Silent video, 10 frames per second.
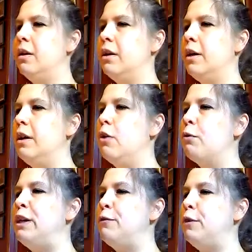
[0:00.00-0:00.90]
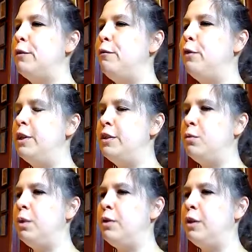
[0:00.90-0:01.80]
Good. Reach for the foot
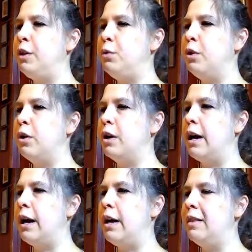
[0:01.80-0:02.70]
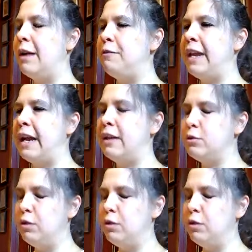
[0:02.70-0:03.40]
with your uh, left hand.